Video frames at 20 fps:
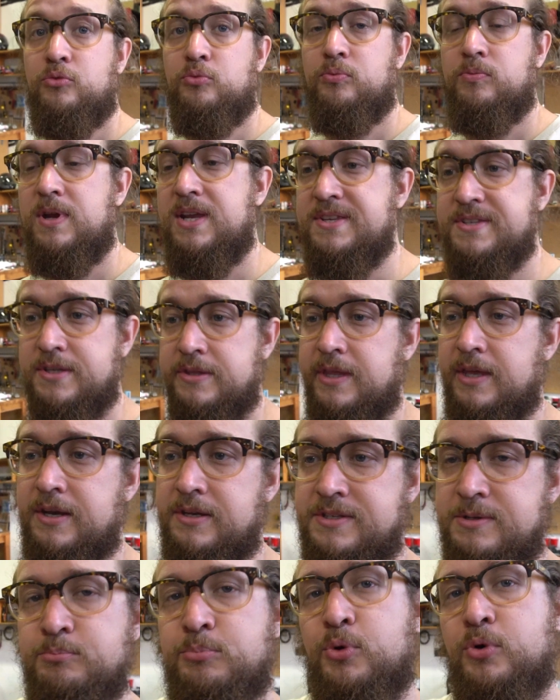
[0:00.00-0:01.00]
The reason that
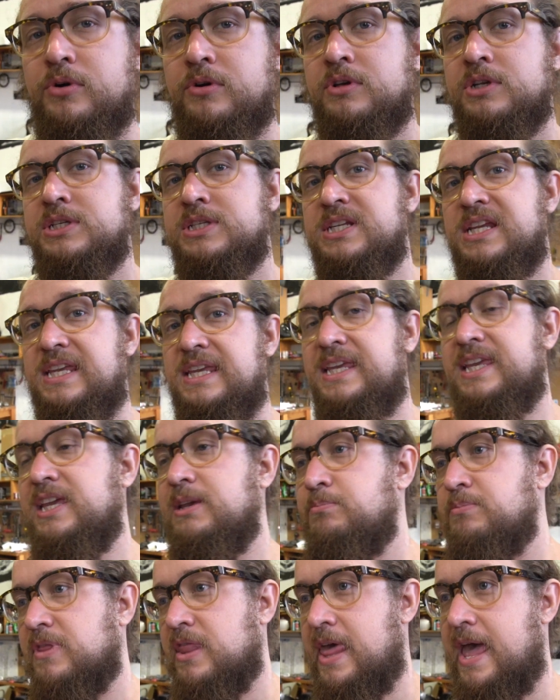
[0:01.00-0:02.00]
it's important to
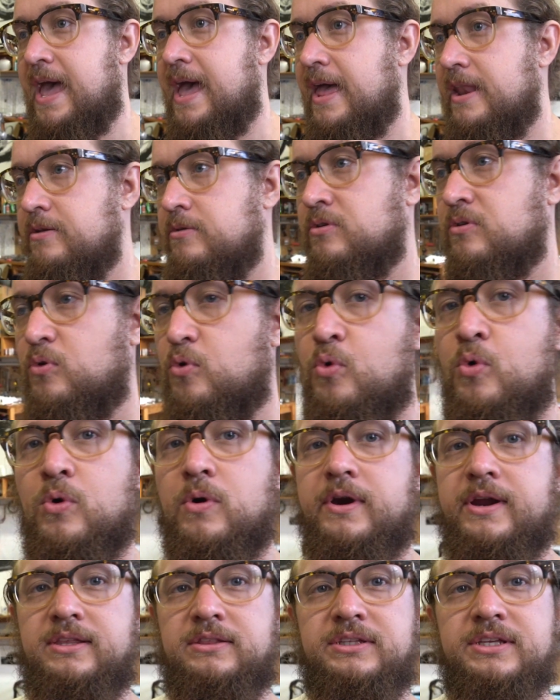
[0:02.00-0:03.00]
keep that,
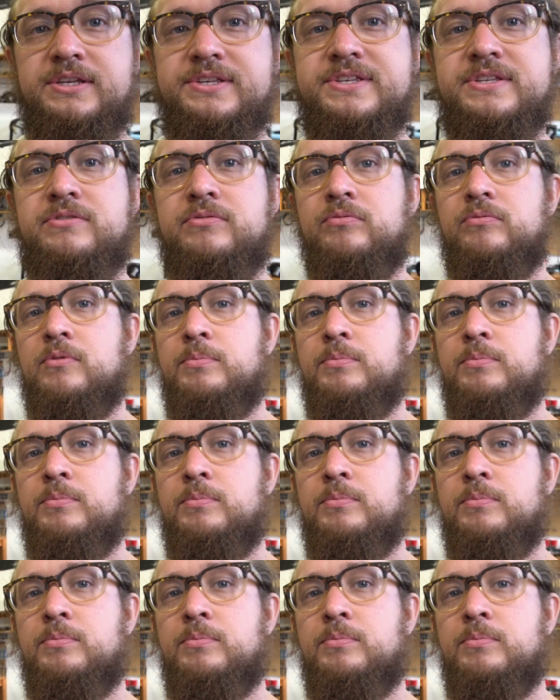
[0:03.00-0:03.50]
or at least